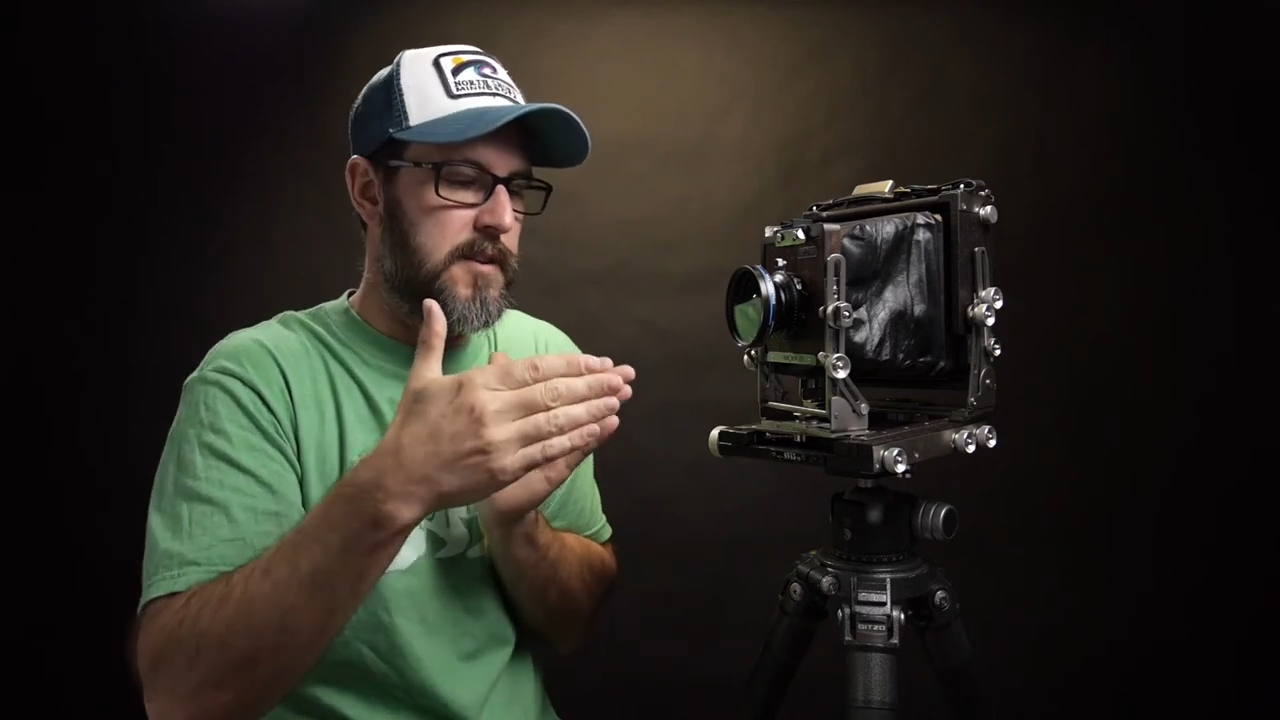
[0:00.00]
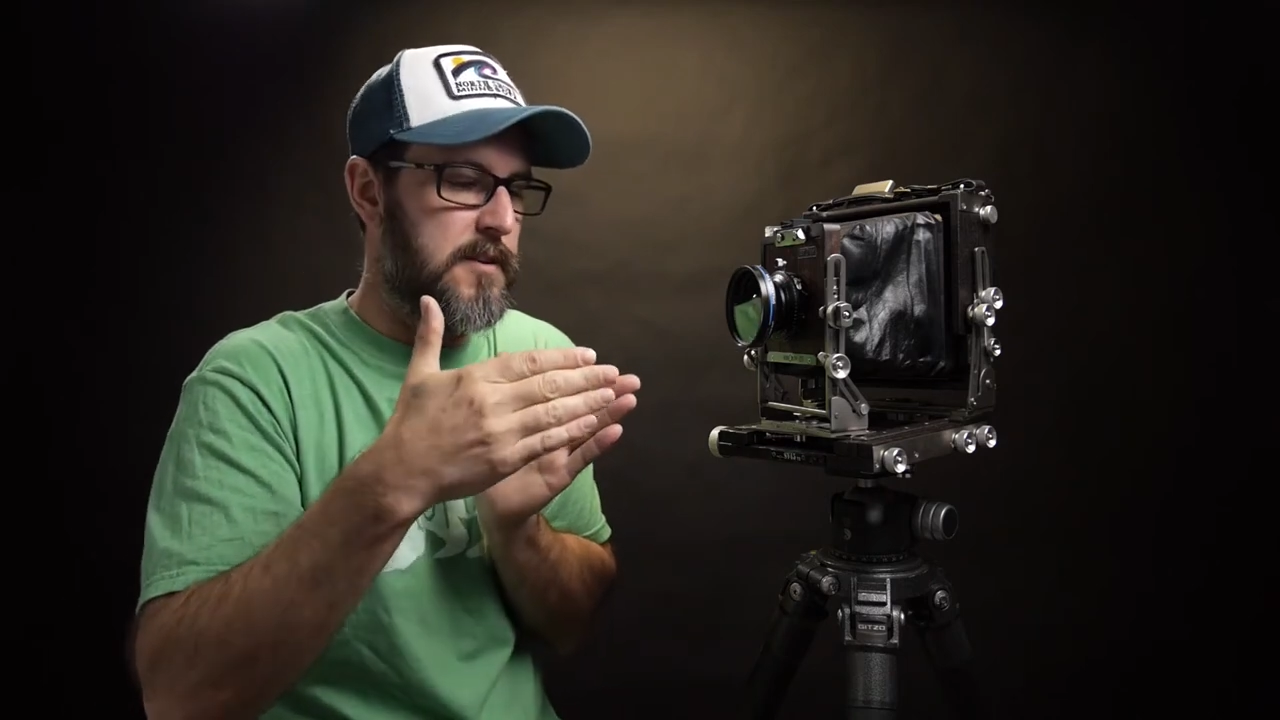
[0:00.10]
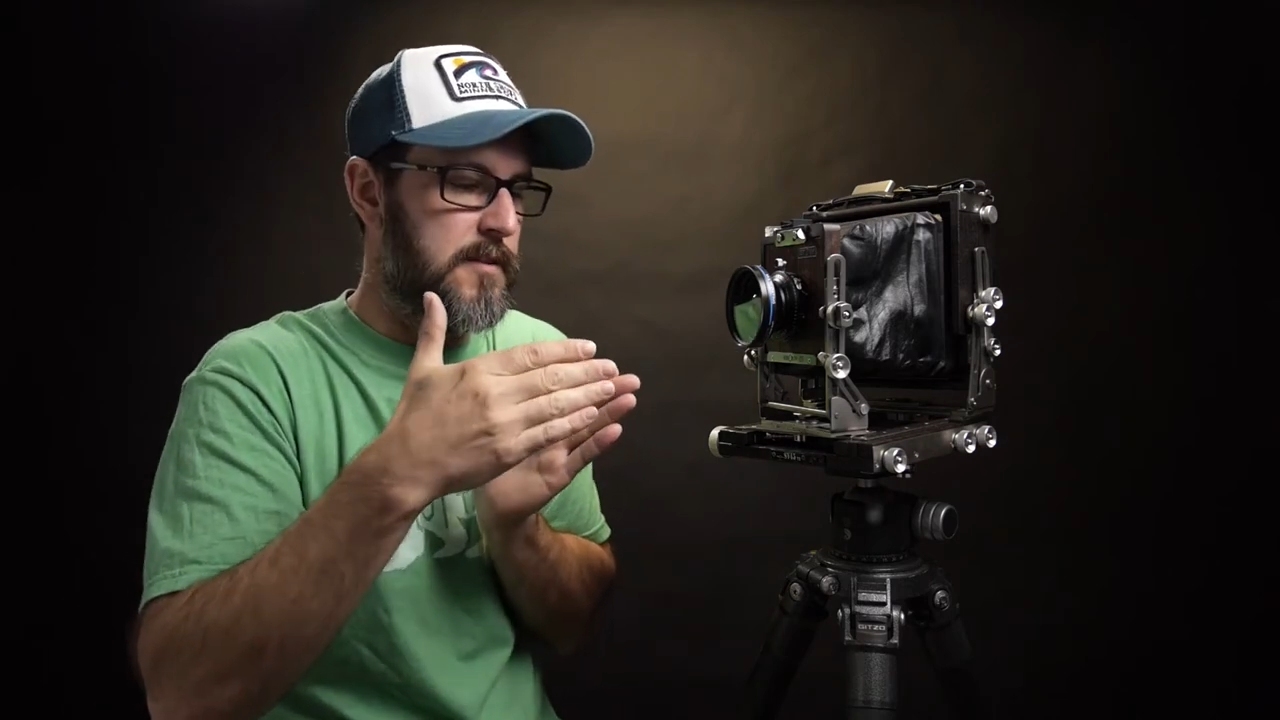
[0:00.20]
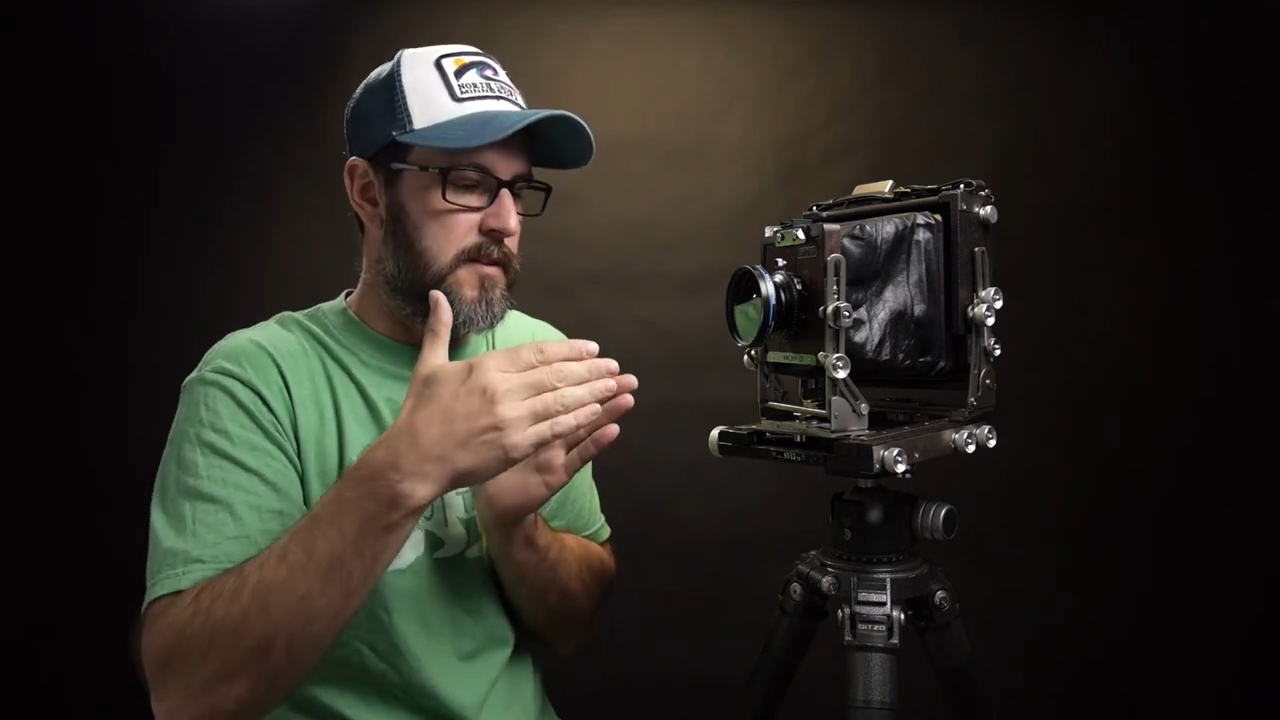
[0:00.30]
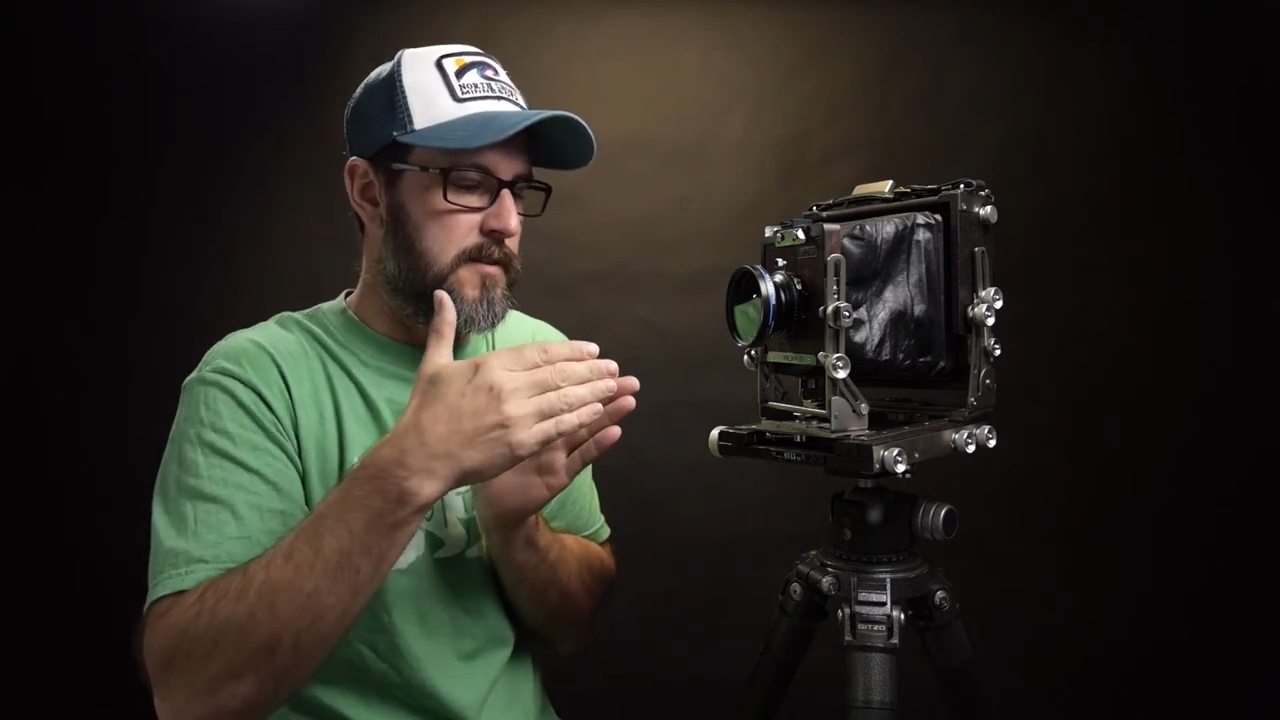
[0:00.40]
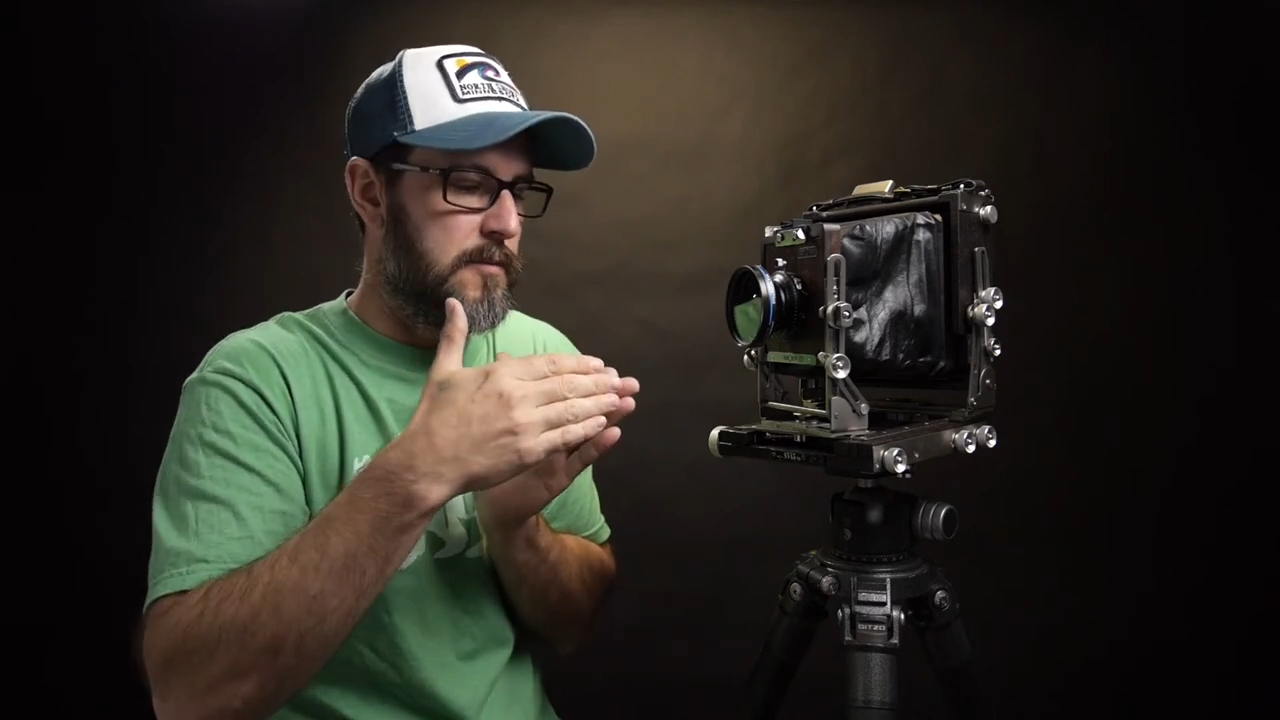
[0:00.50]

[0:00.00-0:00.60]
you know, the,